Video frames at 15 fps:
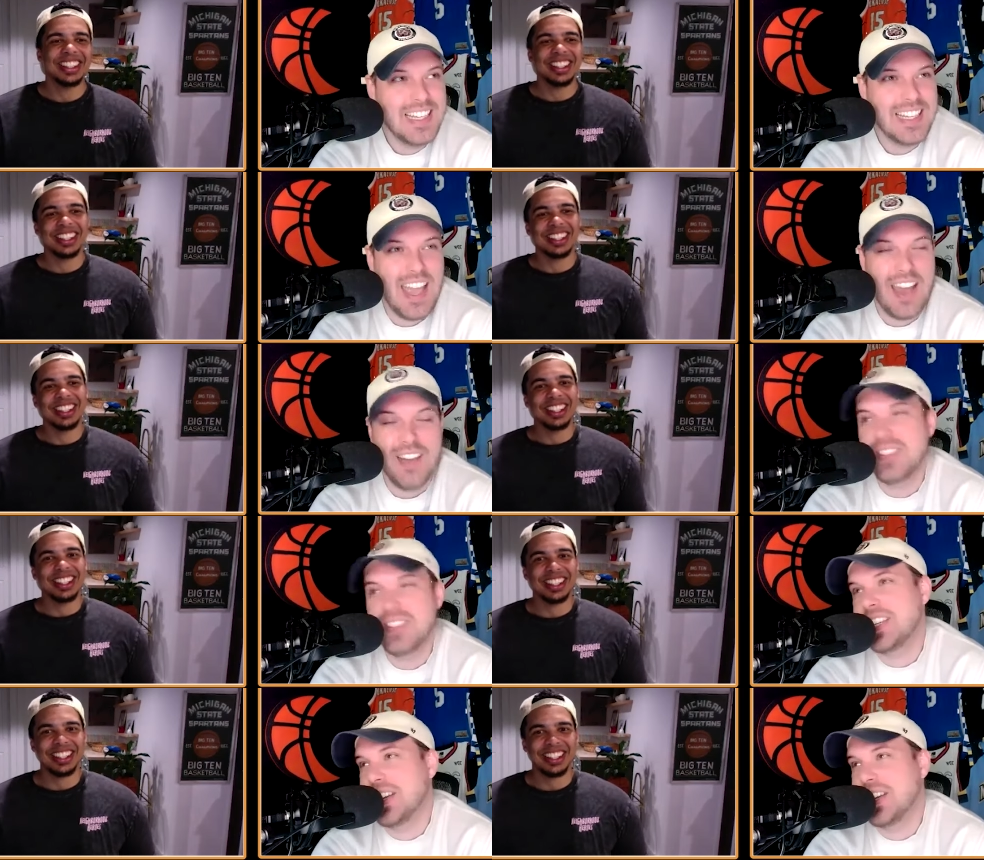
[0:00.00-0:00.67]

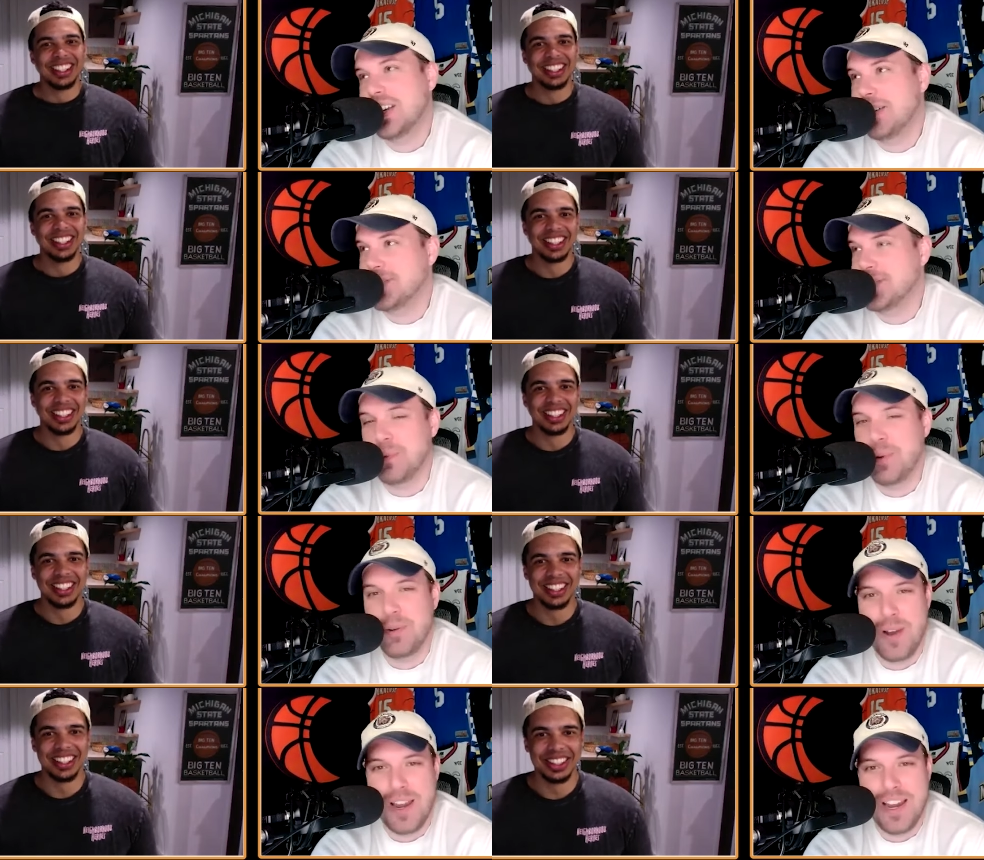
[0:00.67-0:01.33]
Speaker 1: Kevin's gonna go
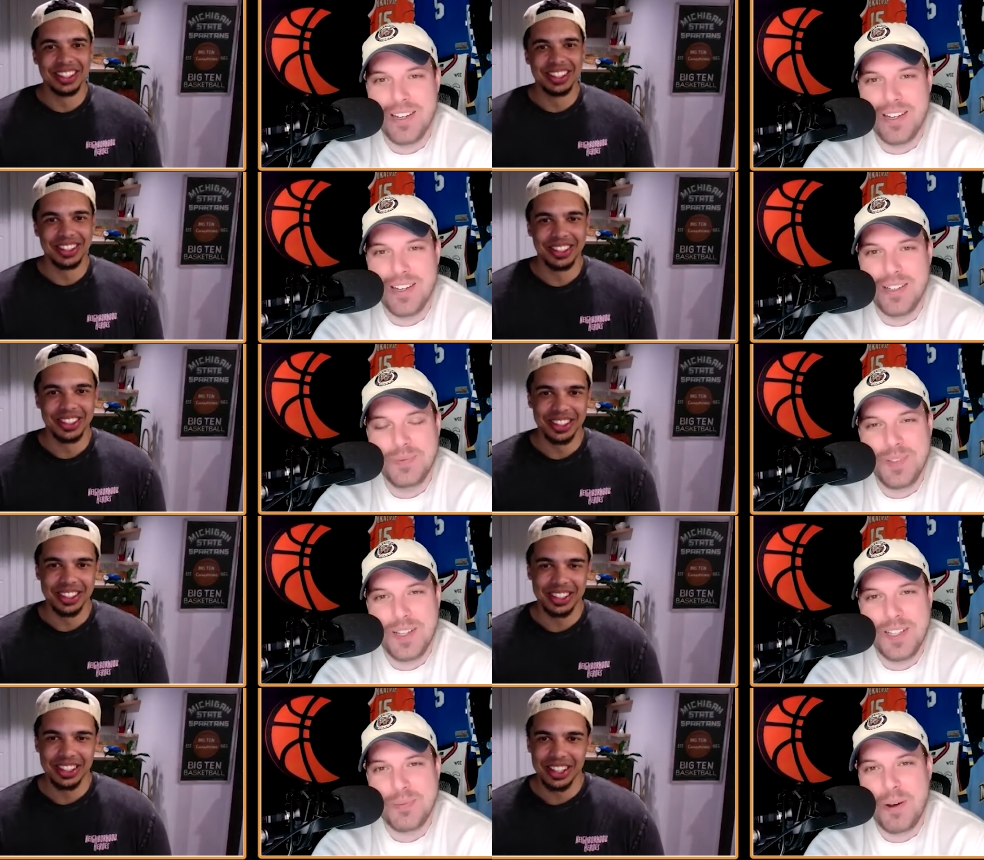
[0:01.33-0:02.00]
somewhere random.
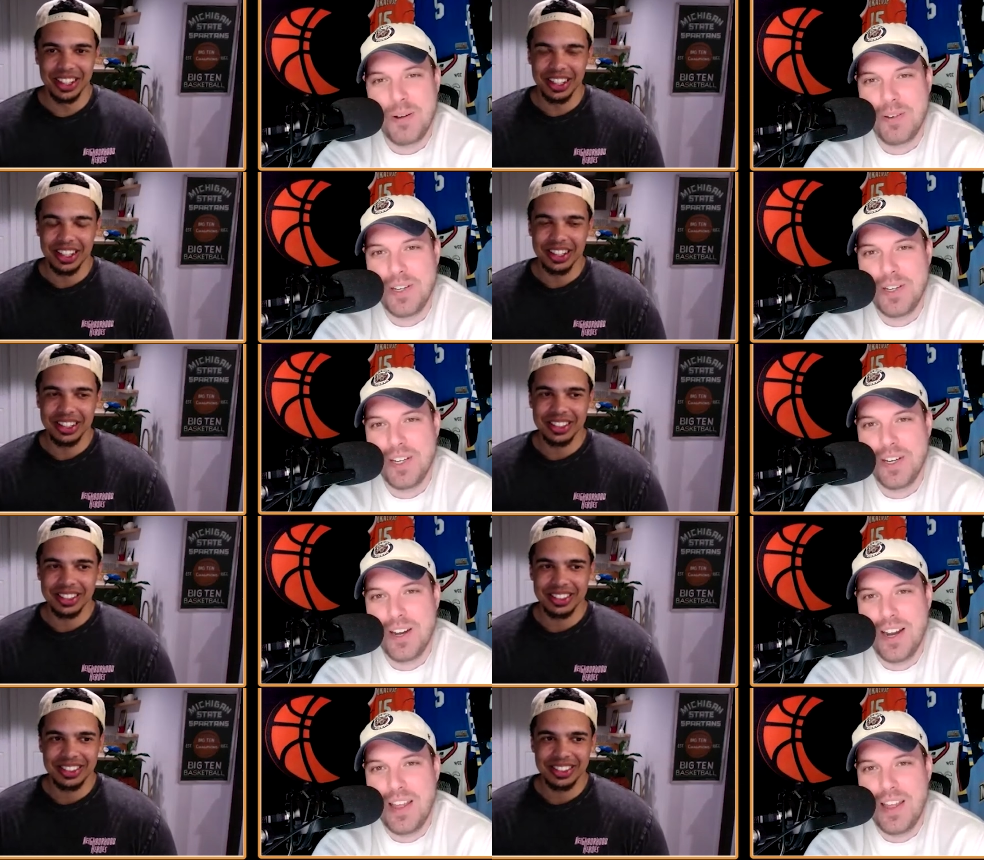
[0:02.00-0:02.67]
That's my read
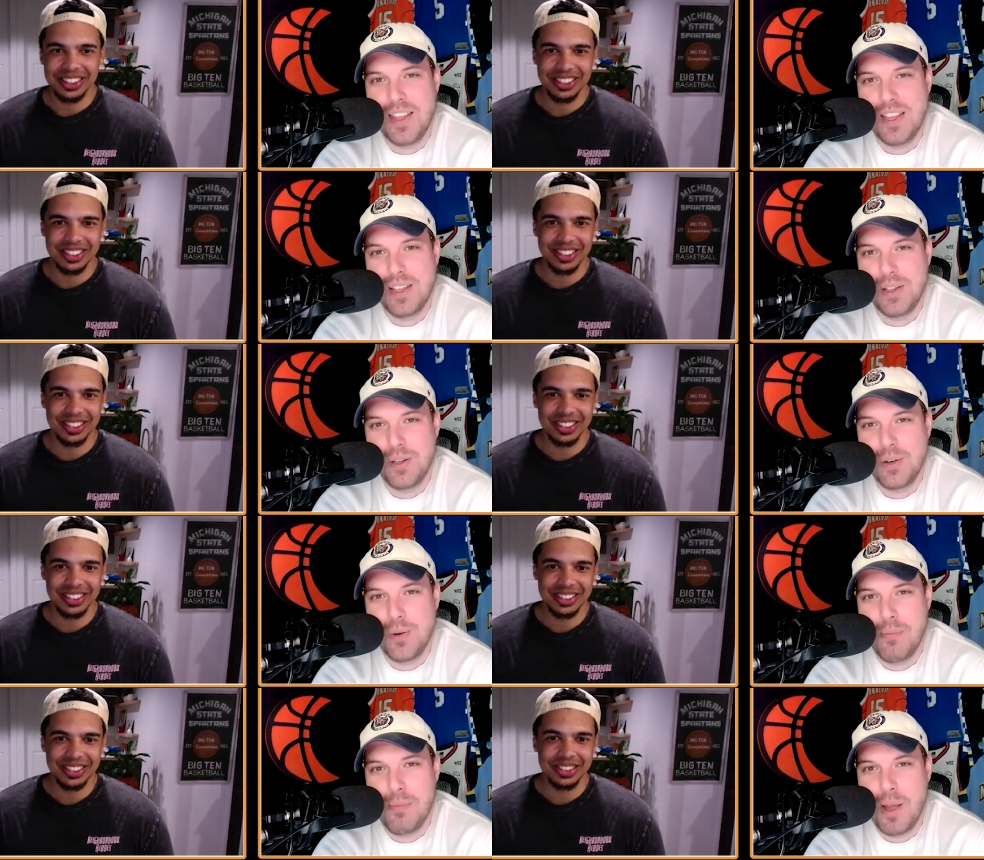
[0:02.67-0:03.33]
here, and I think
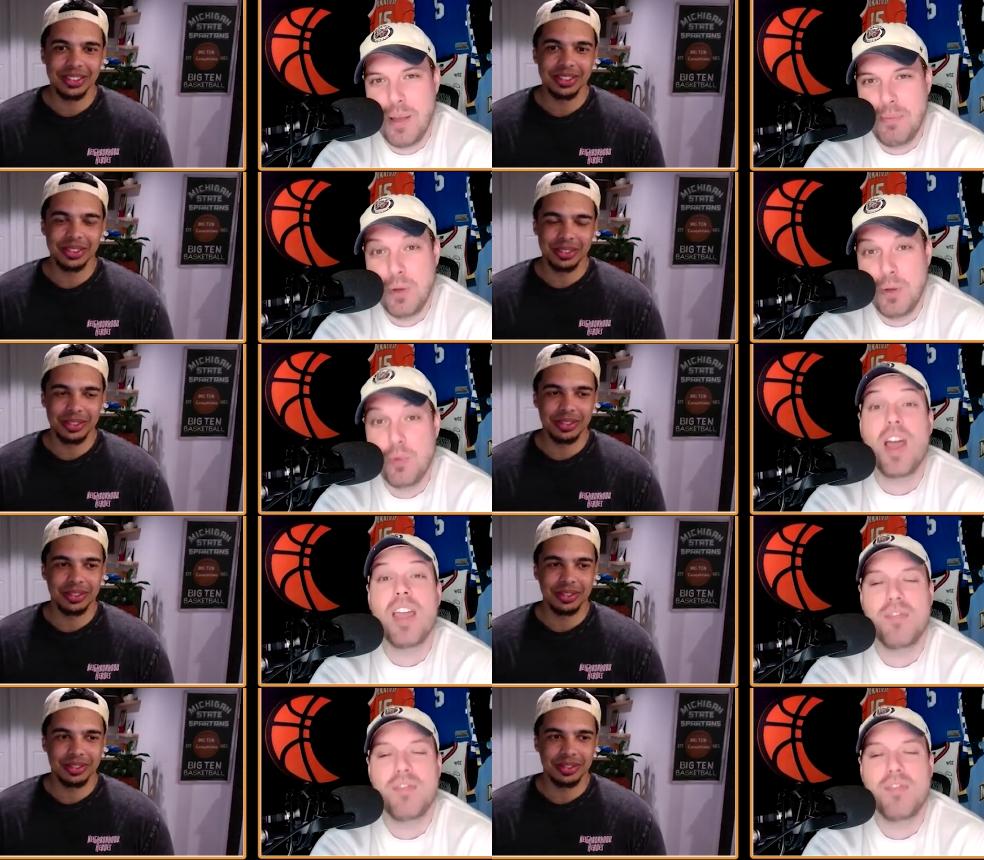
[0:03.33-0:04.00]
Illinois might be
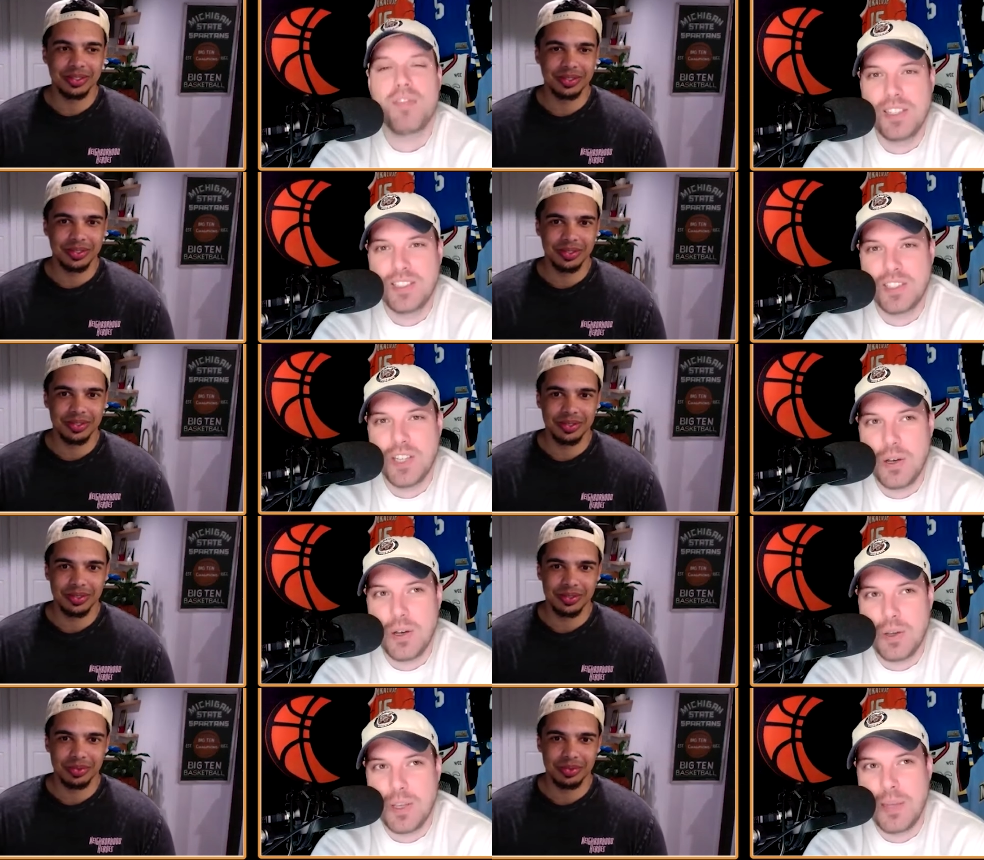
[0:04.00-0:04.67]
rightfully
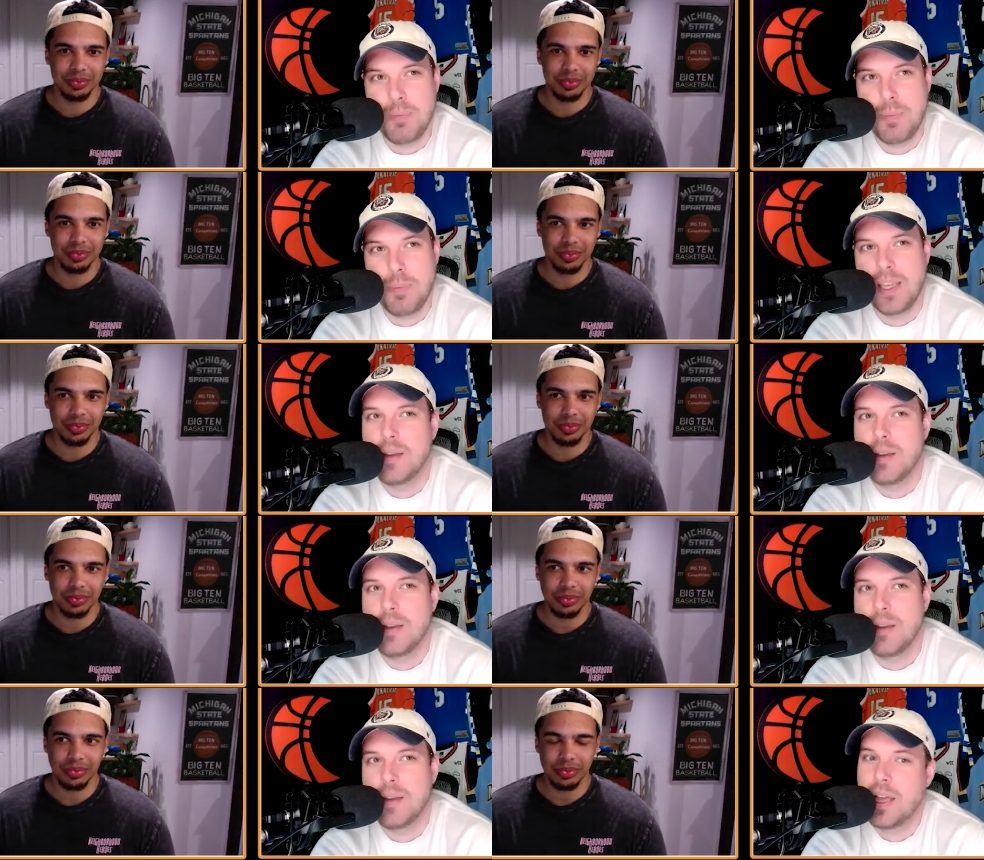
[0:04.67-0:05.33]
so keeping
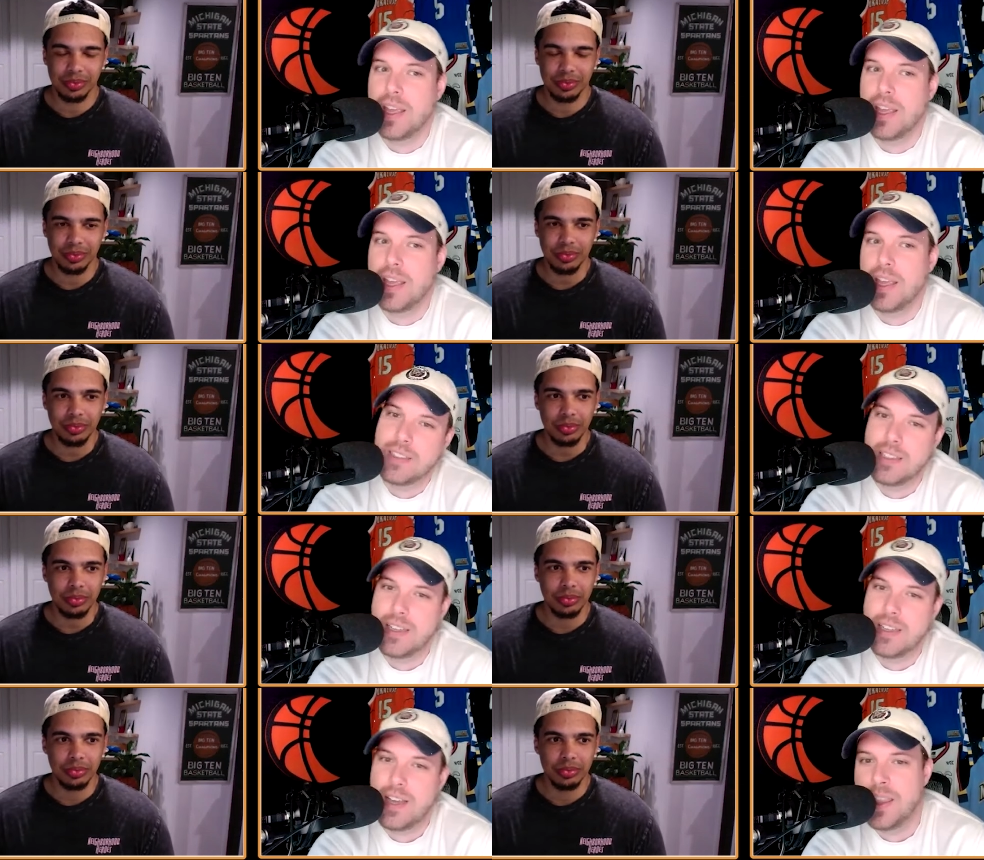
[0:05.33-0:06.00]
him like
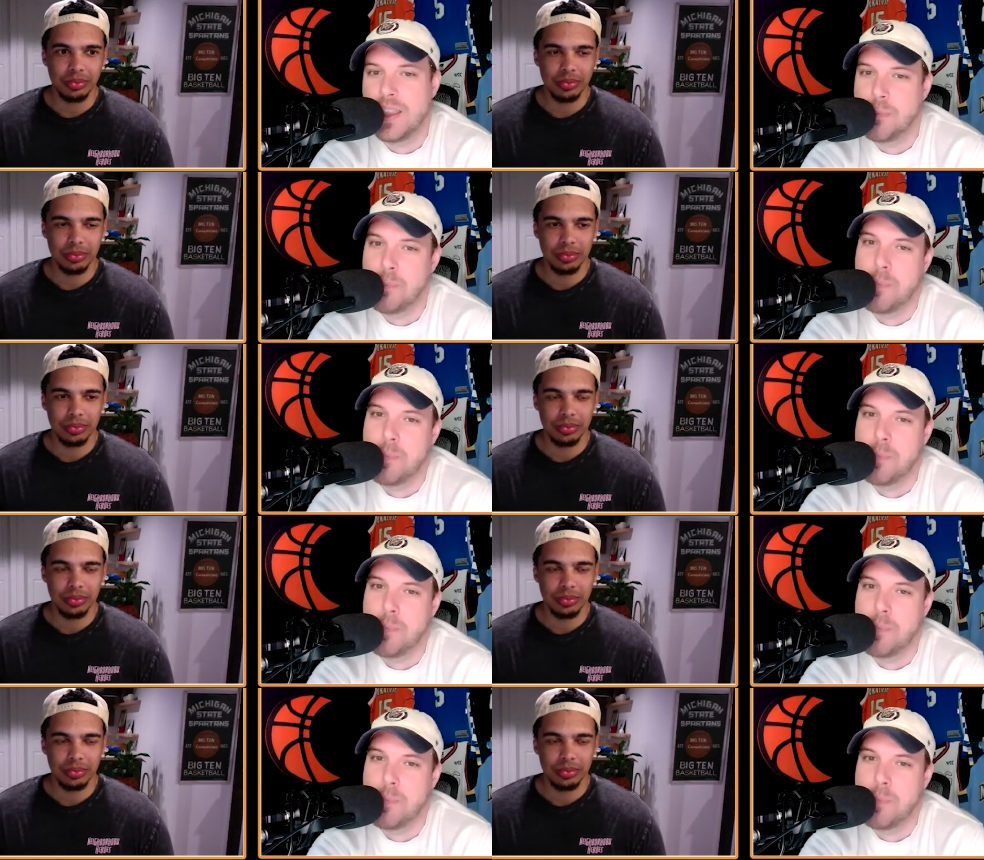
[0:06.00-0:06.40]
on the